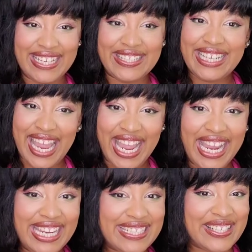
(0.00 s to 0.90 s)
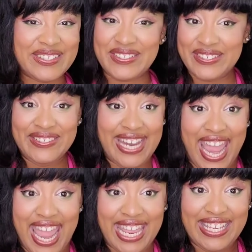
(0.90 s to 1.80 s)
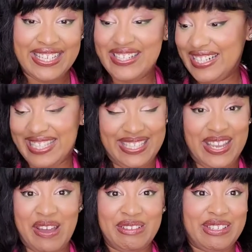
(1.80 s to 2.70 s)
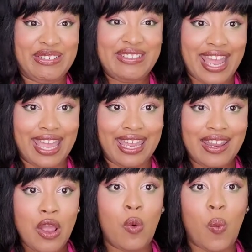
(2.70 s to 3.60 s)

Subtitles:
Okay? Don't do that. Just don't do that.